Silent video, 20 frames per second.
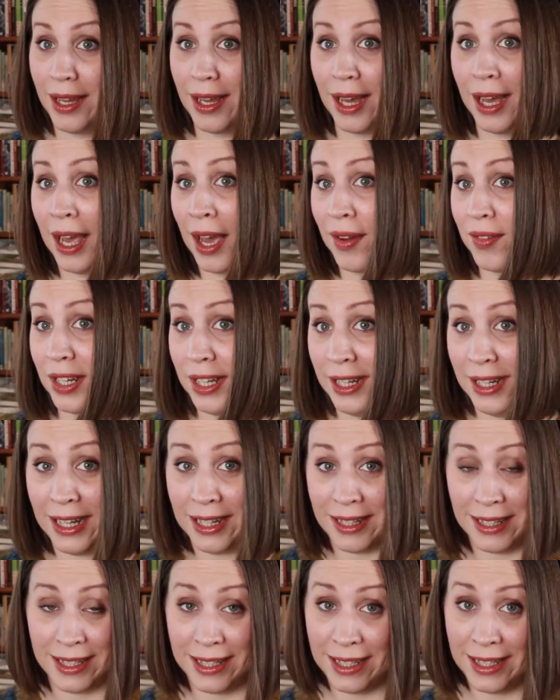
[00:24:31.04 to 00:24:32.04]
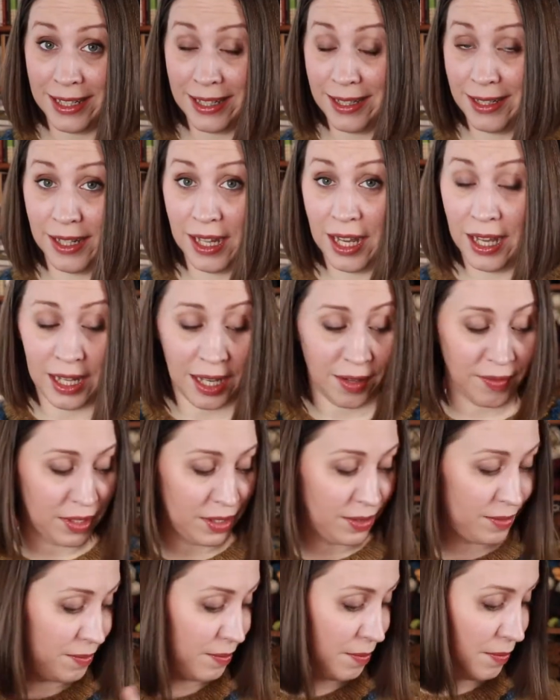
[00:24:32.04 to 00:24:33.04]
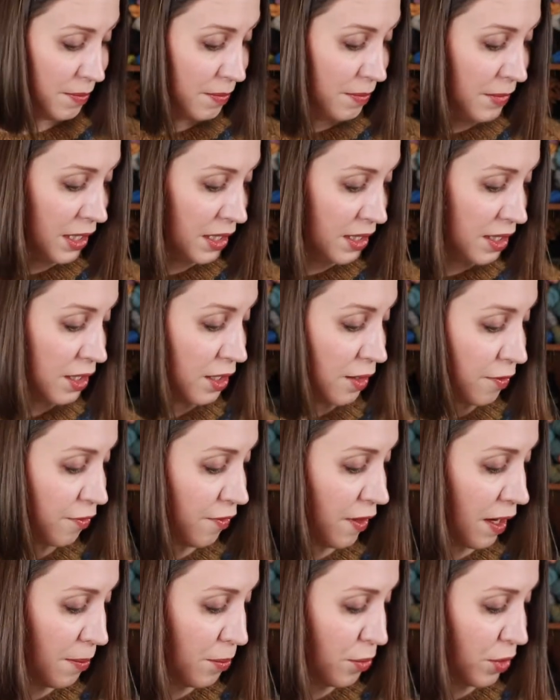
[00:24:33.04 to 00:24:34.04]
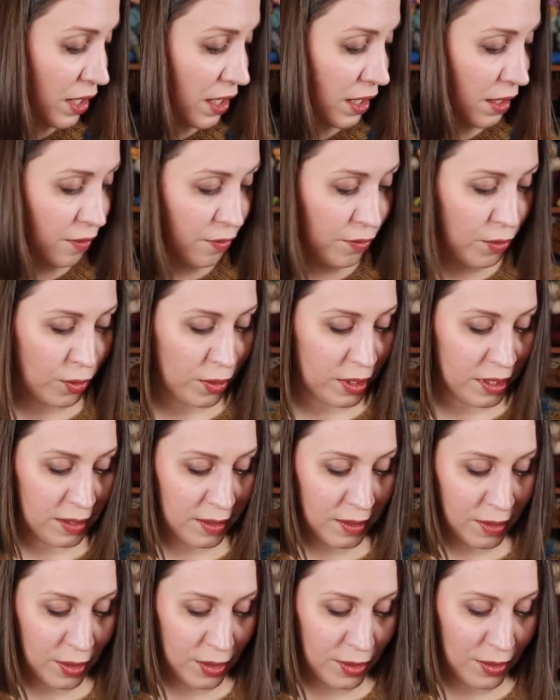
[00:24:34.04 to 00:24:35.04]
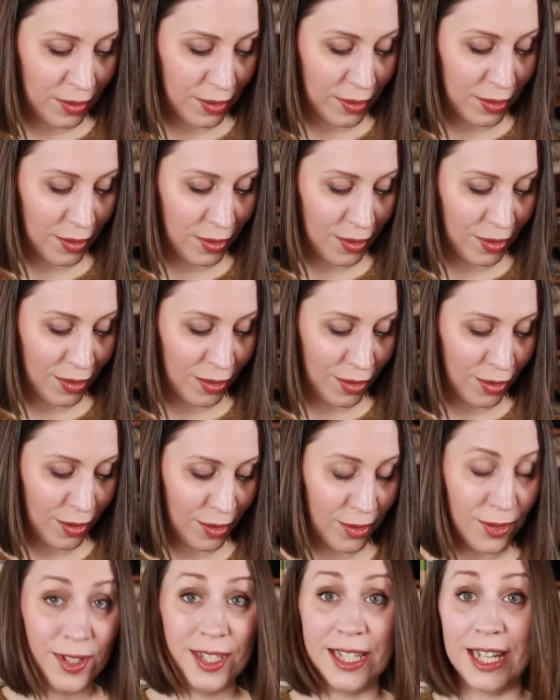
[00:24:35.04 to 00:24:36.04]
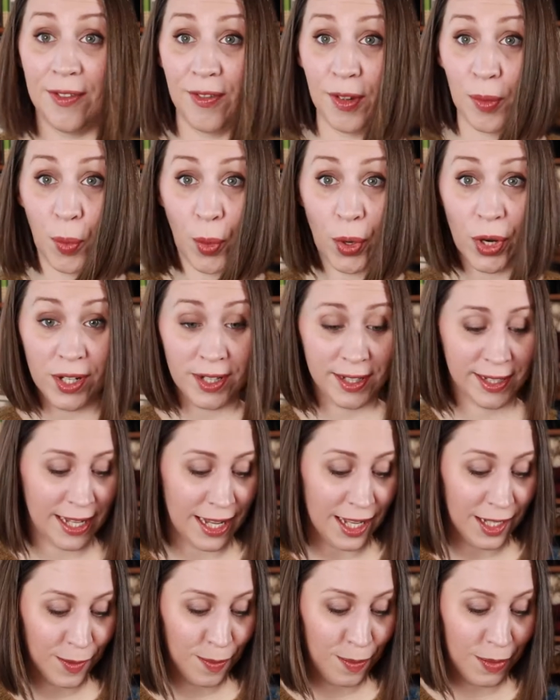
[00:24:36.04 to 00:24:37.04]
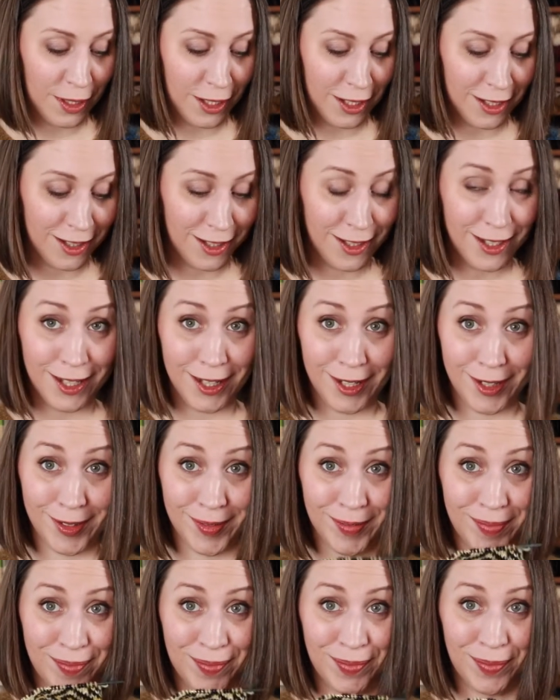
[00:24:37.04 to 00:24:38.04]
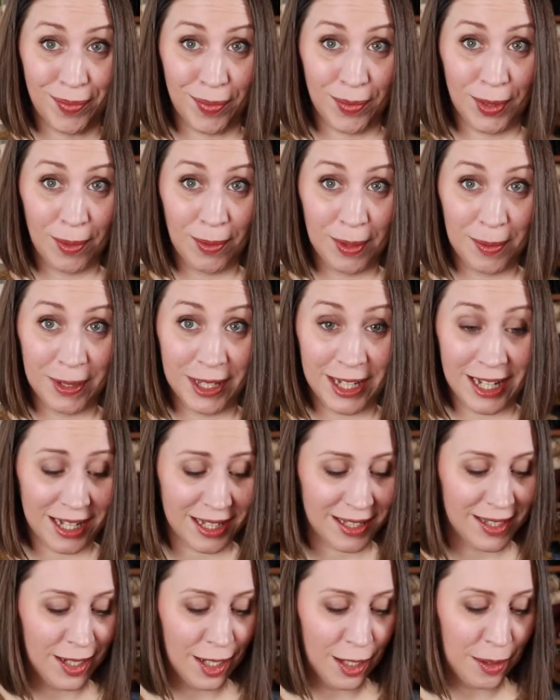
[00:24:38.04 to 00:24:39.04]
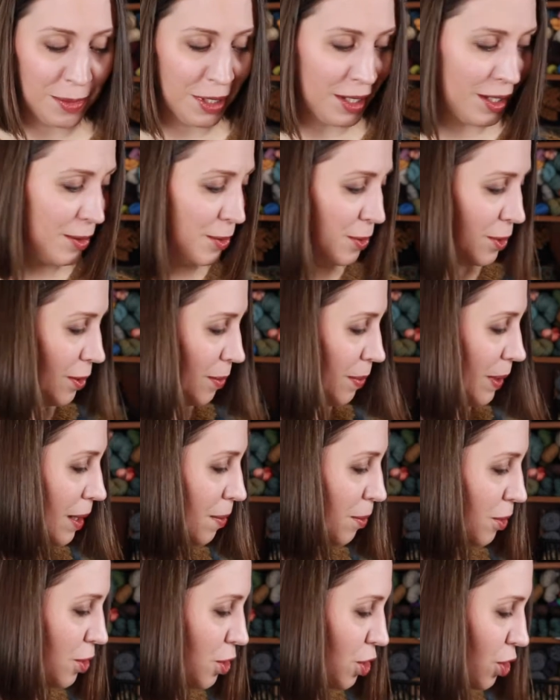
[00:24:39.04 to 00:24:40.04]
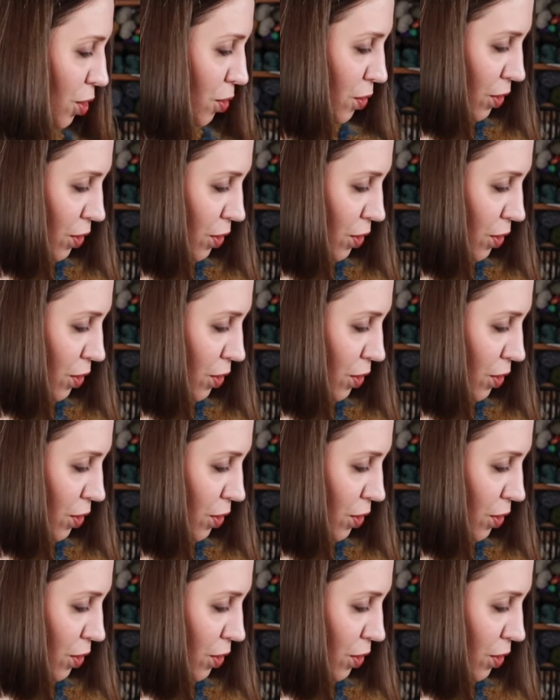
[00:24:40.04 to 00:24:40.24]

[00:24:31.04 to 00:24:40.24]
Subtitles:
I haven't knitted it, I haven't knitted enough fabric for it to see if it works yet, but probably by next time I will be able to show